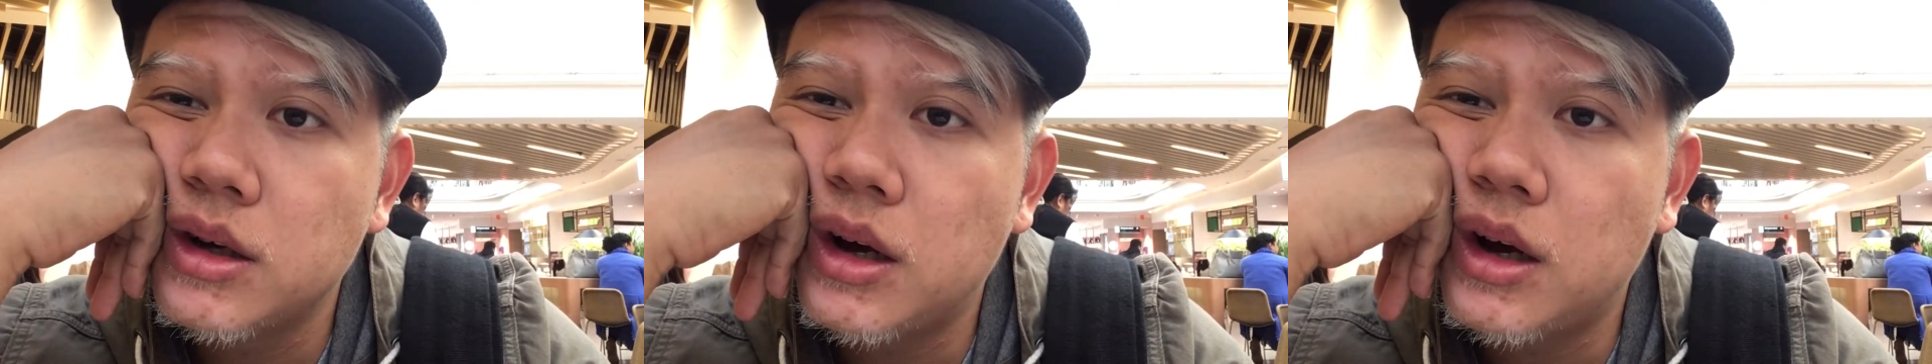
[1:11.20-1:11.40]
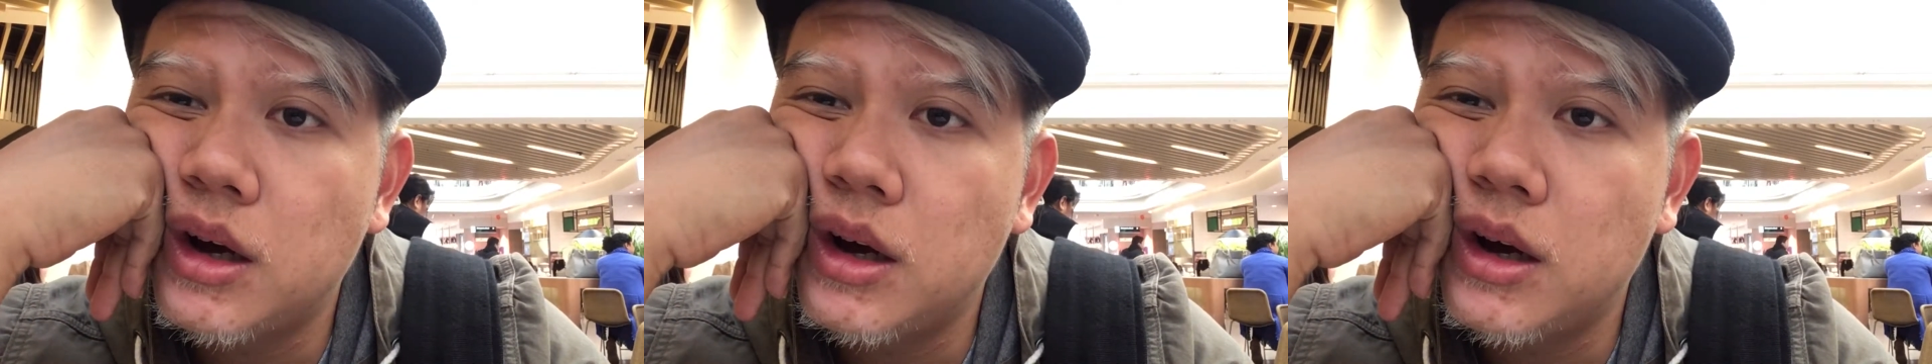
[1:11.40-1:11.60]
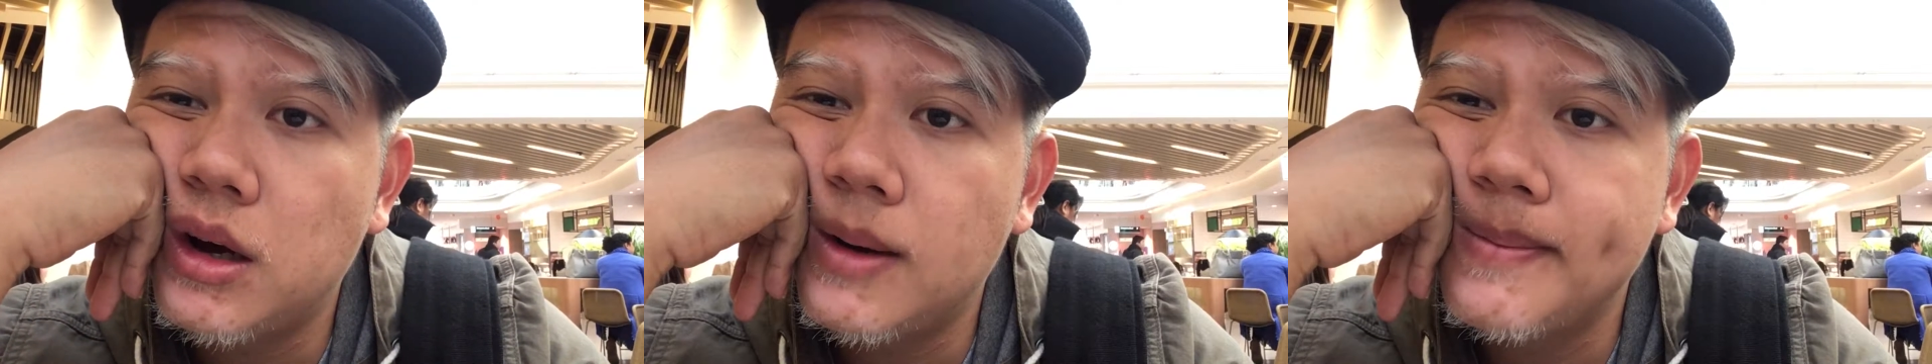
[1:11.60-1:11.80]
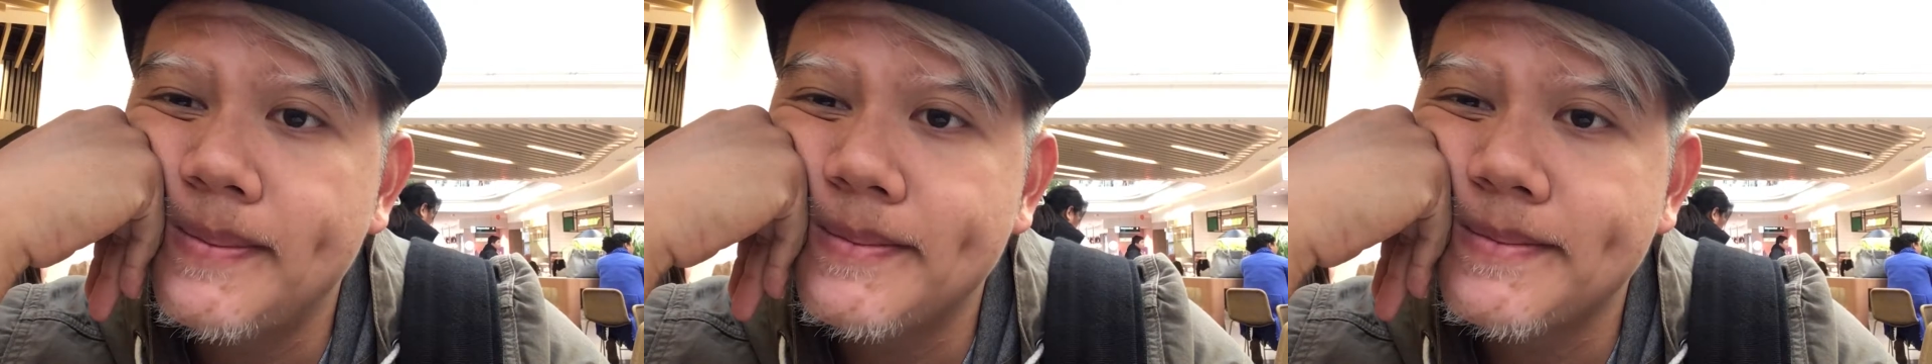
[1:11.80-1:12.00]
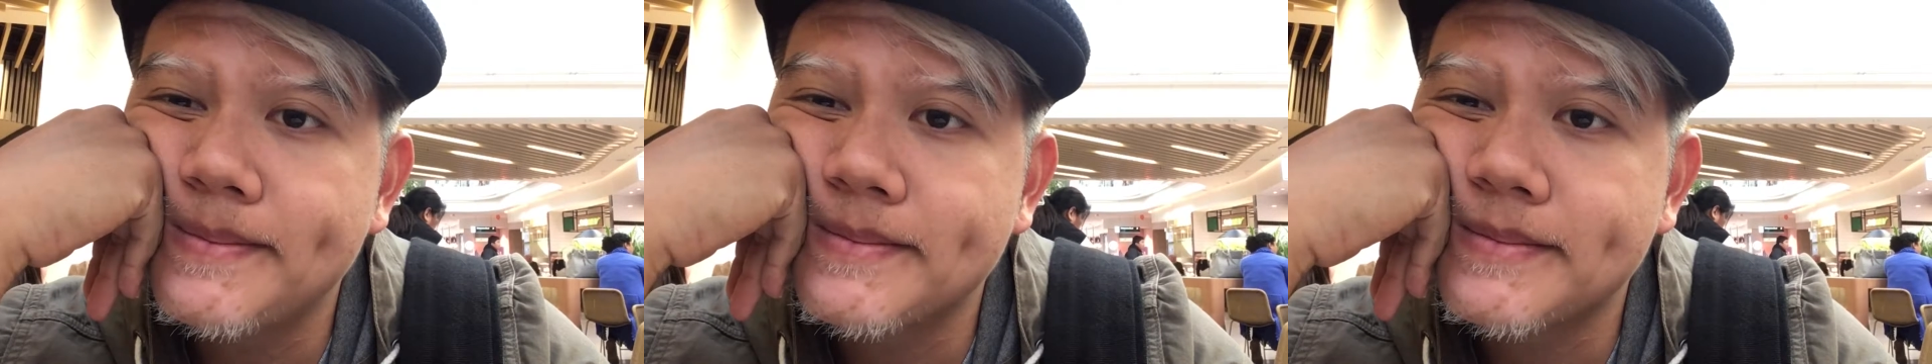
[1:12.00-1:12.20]
Um,
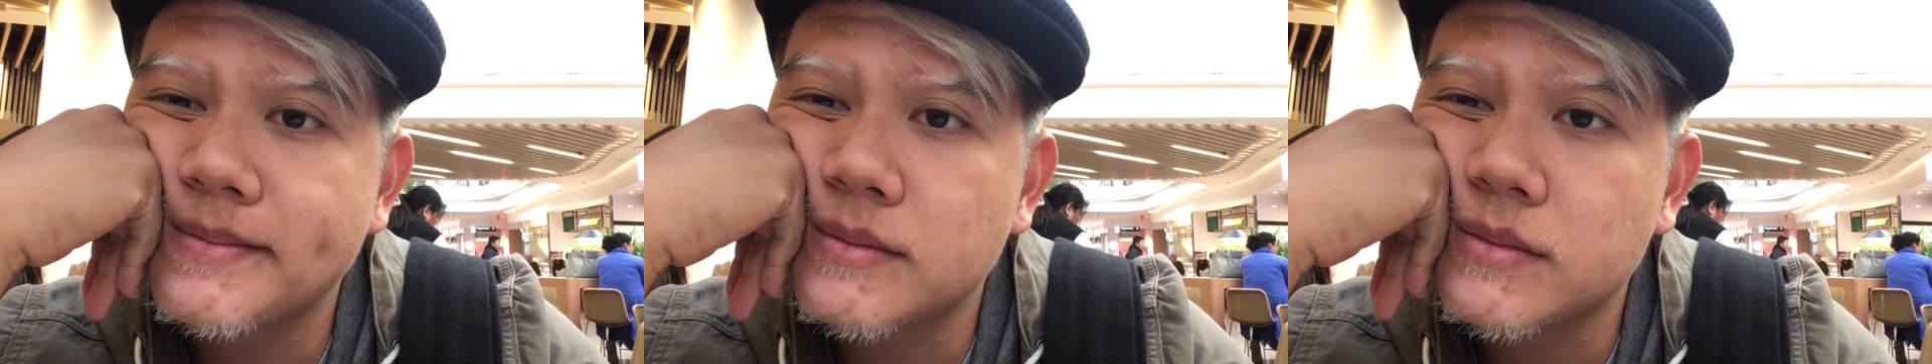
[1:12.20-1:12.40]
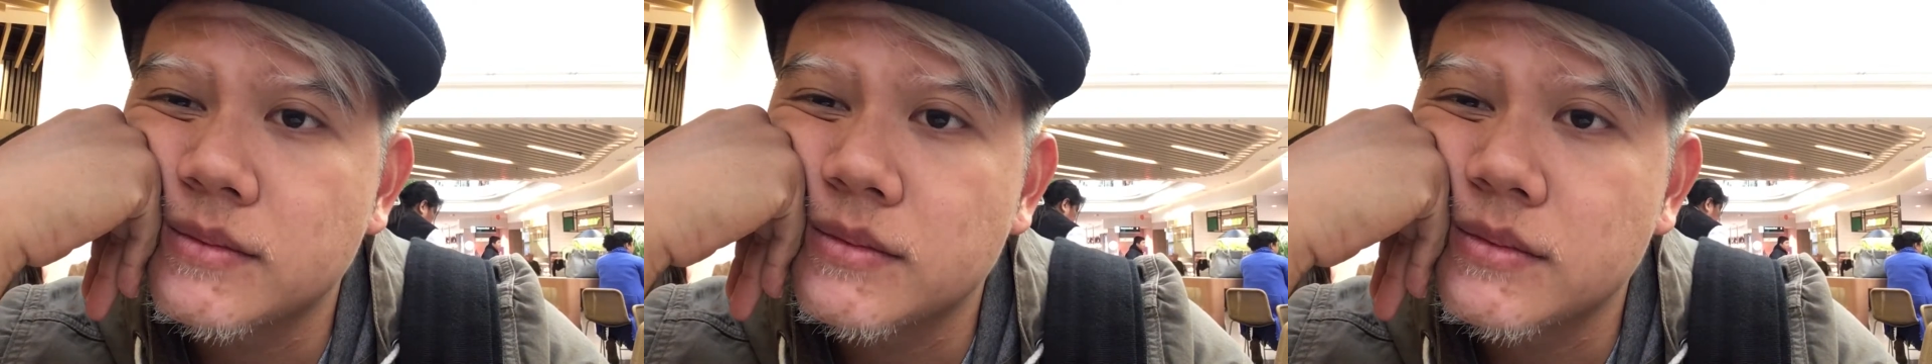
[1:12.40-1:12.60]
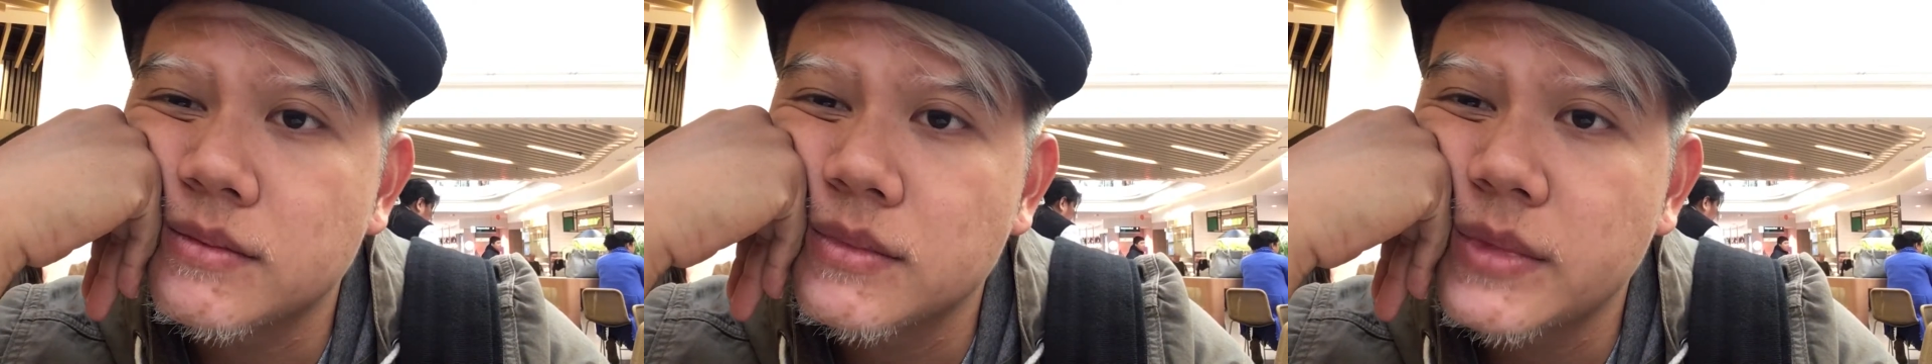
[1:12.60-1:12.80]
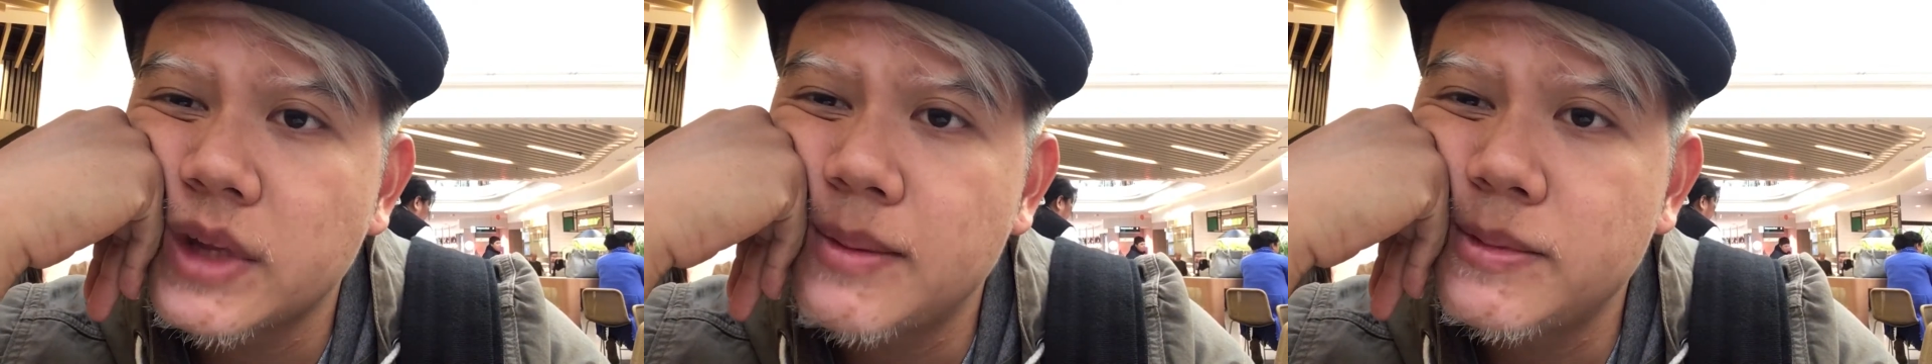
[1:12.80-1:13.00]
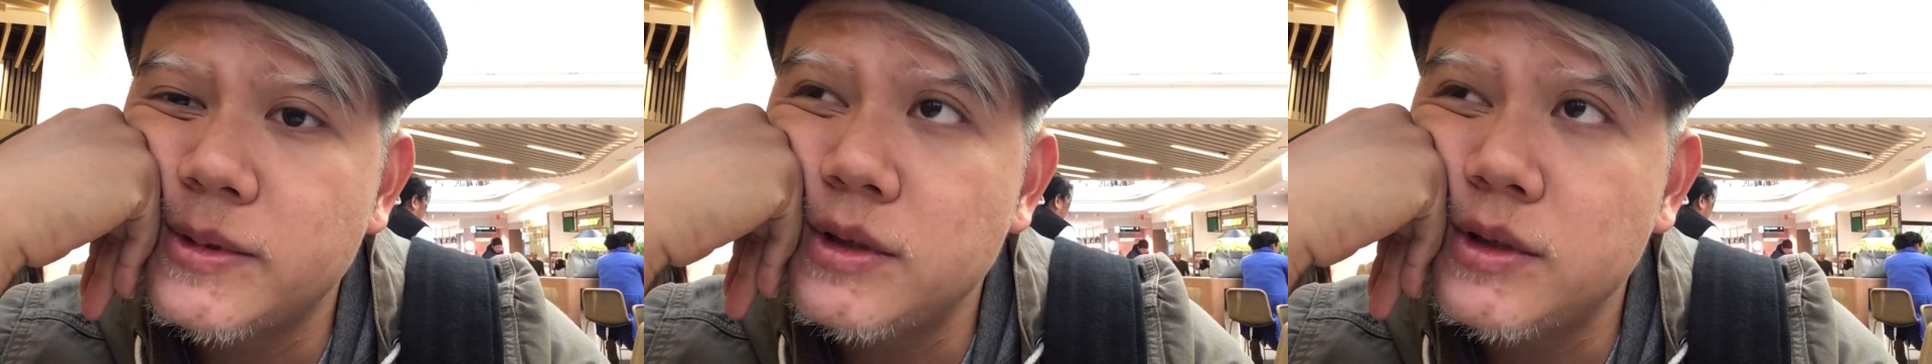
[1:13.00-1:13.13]
I'm